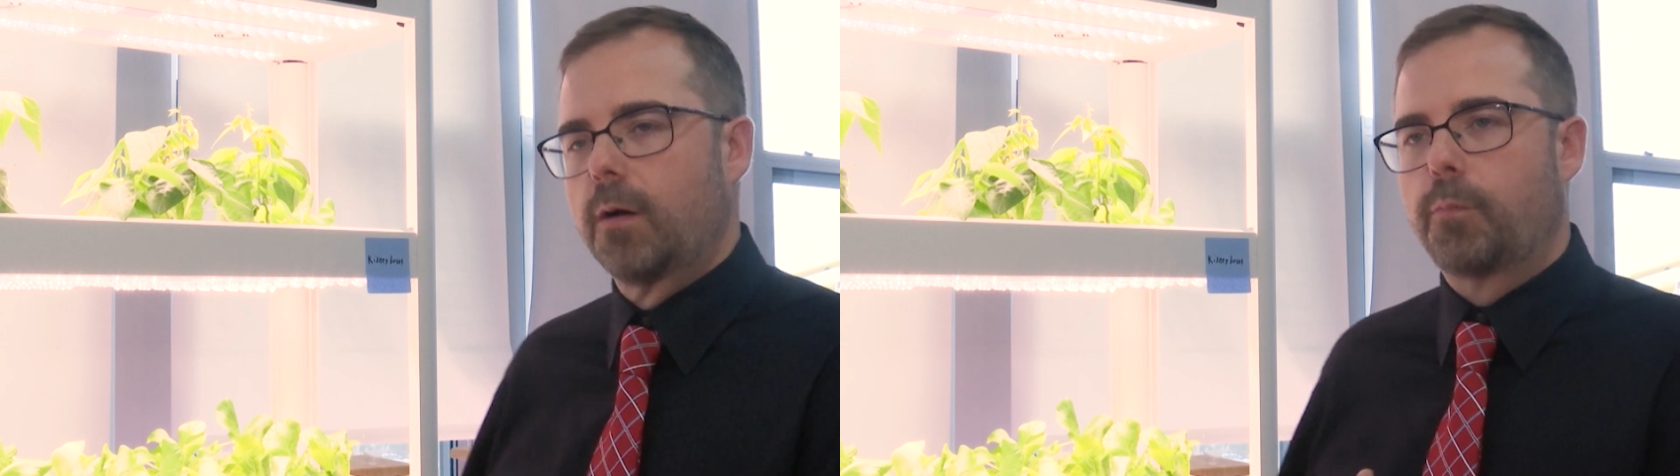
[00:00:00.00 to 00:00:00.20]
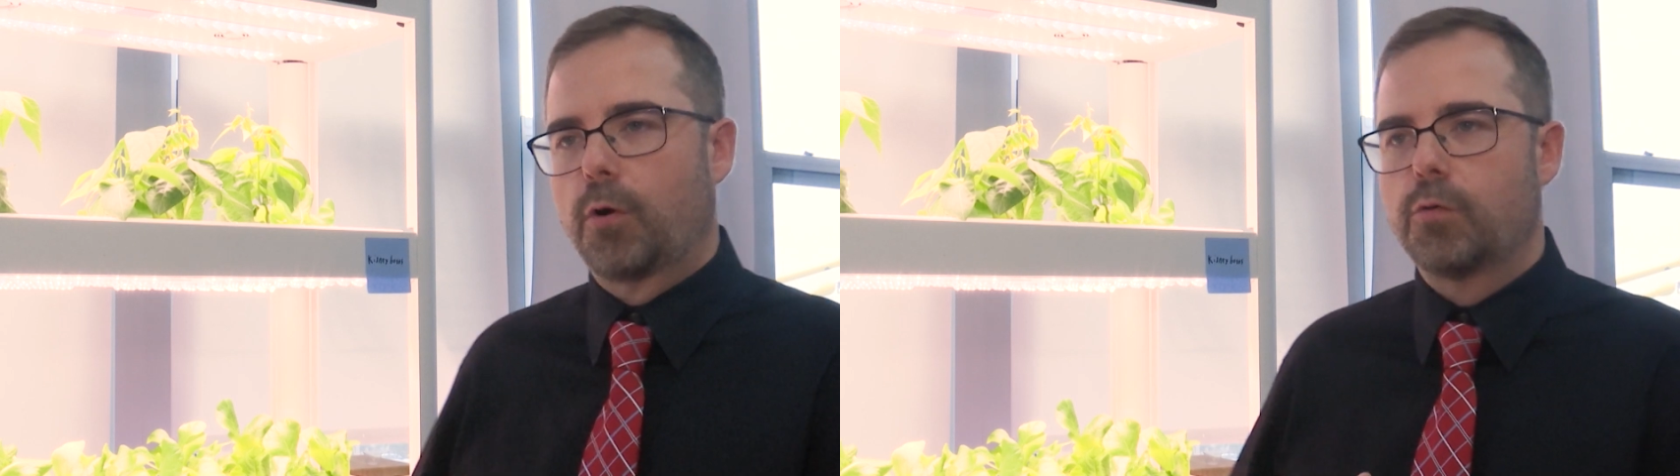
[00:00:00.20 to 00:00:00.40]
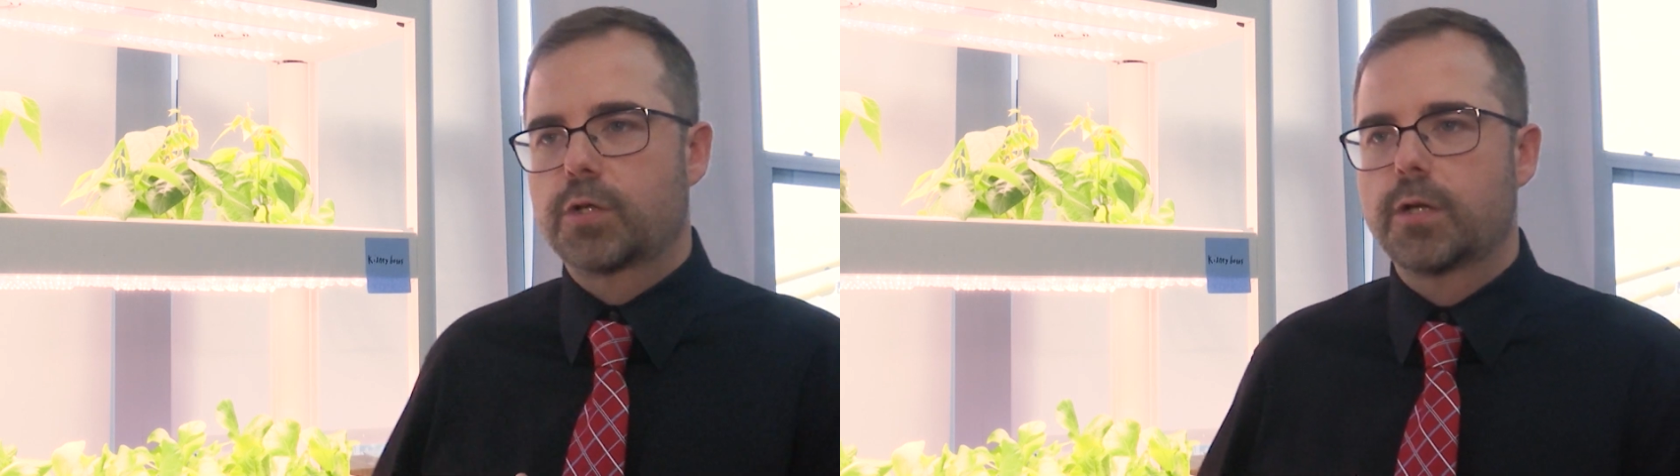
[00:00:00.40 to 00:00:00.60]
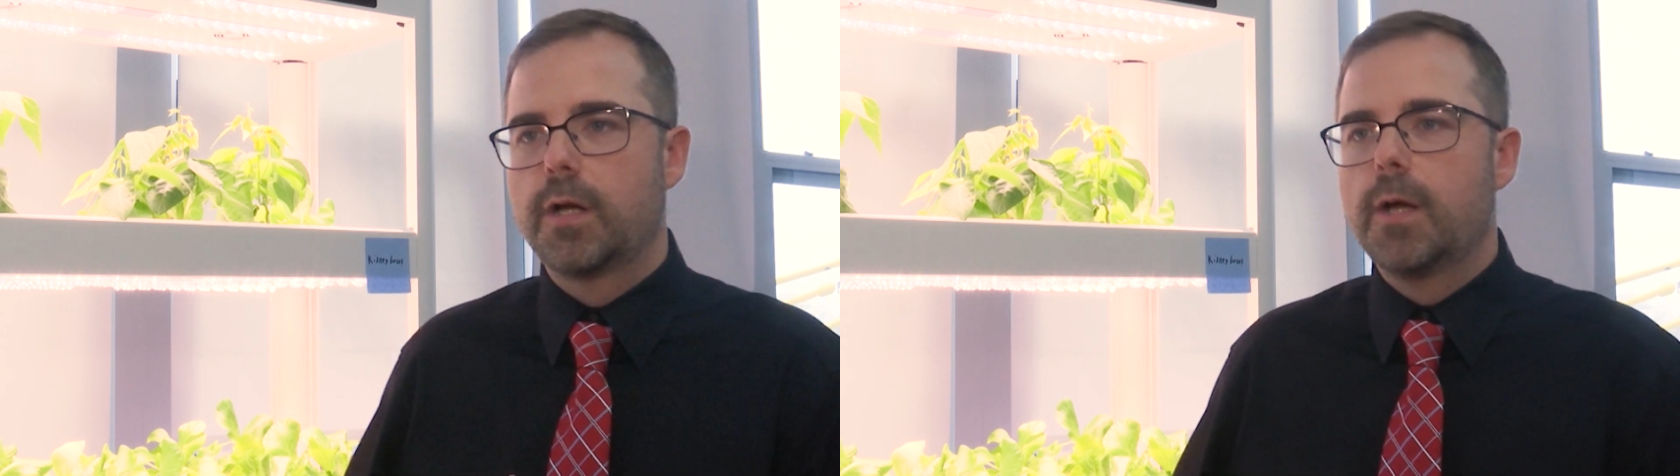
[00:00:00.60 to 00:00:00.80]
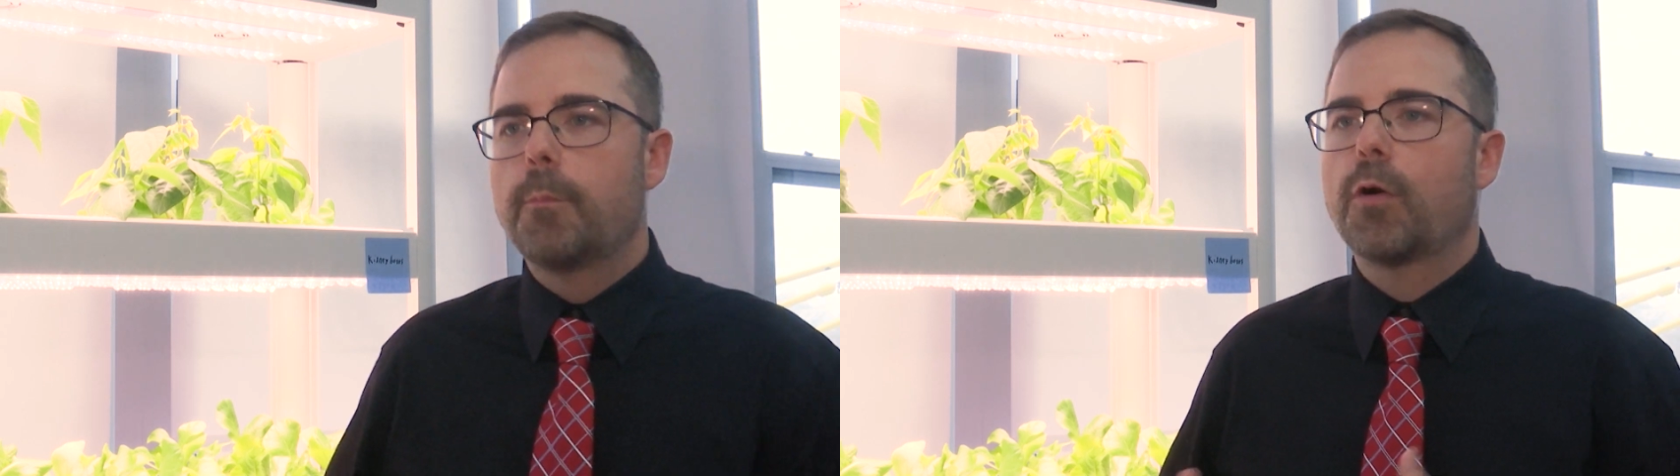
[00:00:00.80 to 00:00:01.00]
approach,
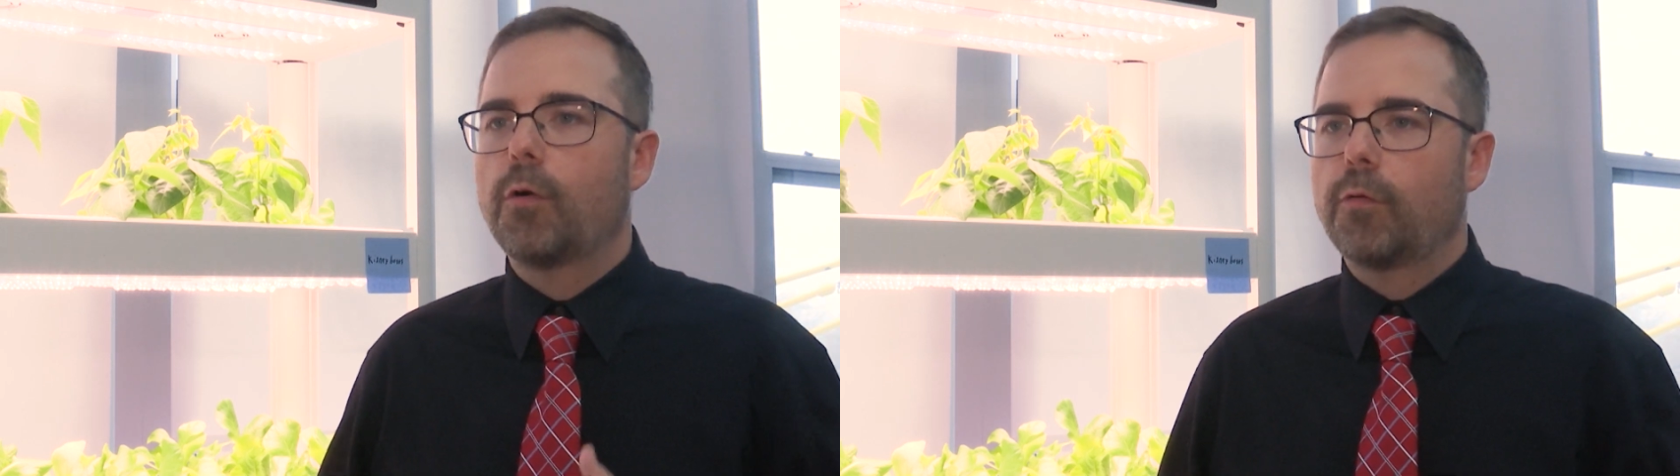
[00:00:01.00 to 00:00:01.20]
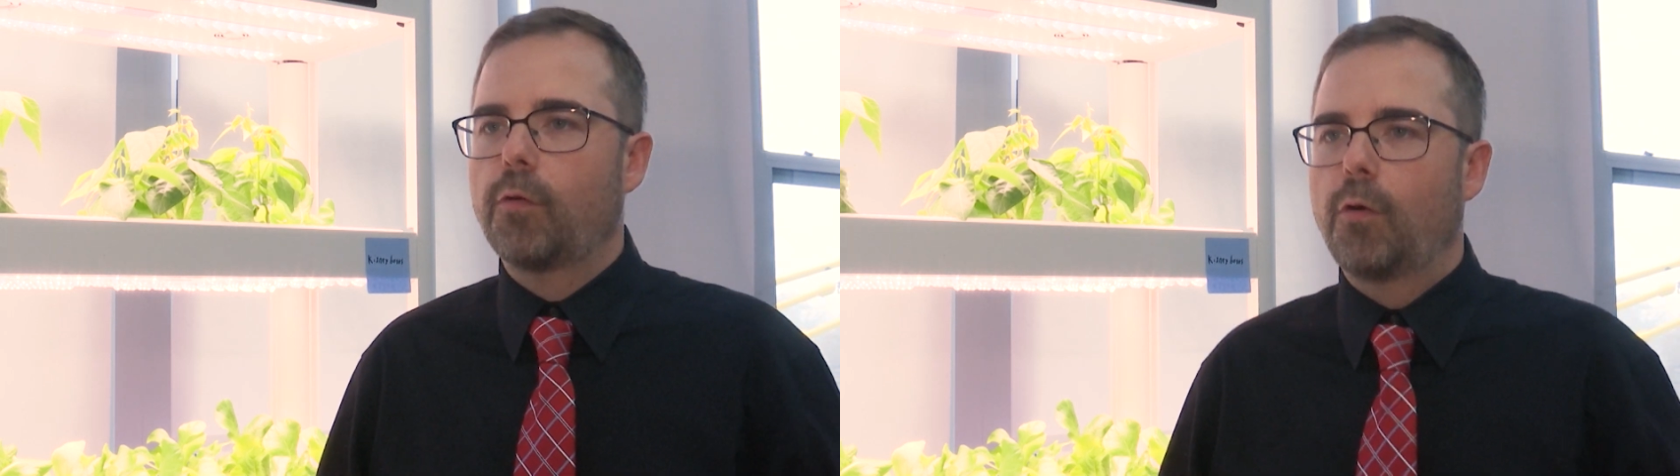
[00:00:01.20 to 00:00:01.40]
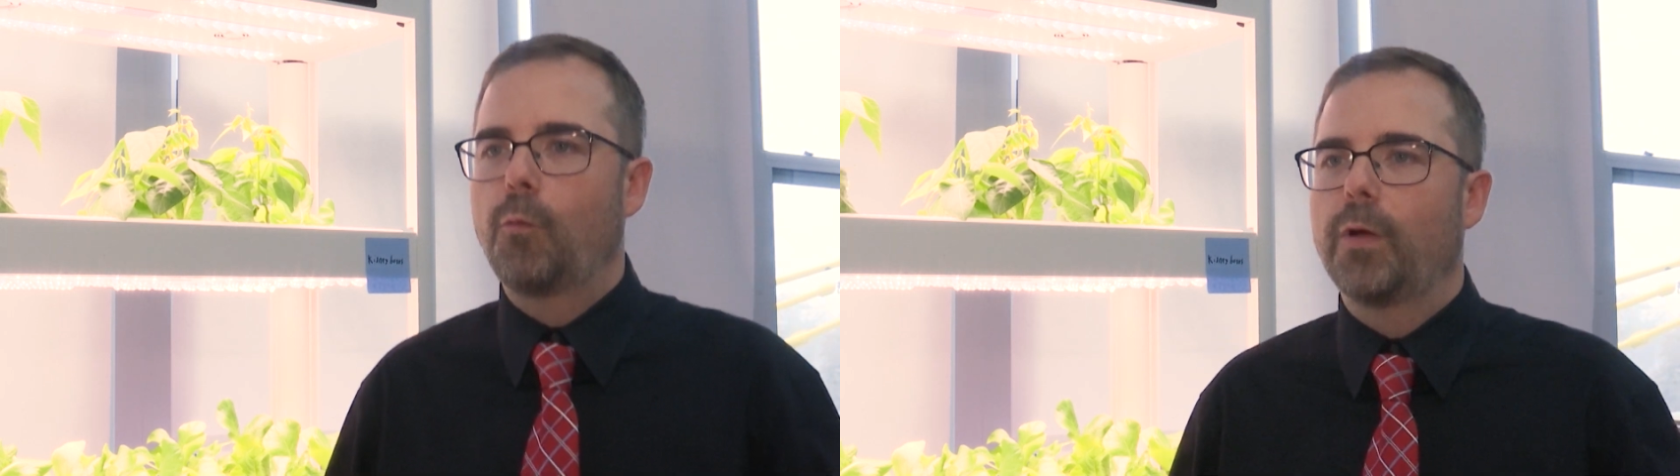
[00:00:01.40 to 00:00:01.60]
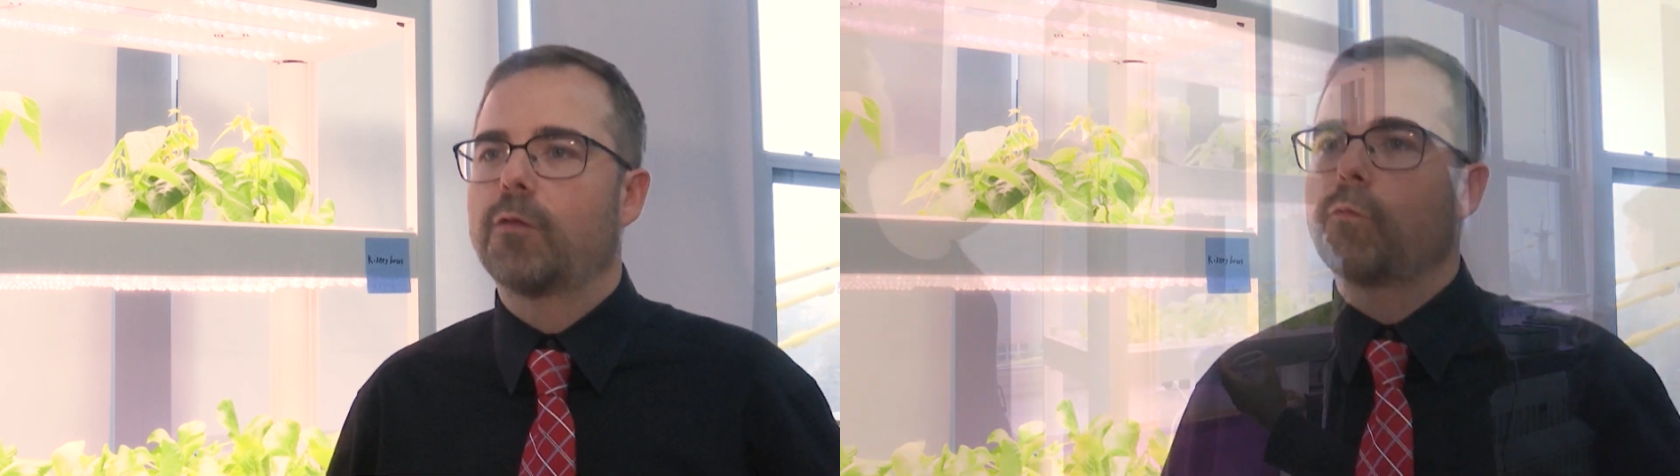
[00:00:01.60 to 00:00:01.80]
but also with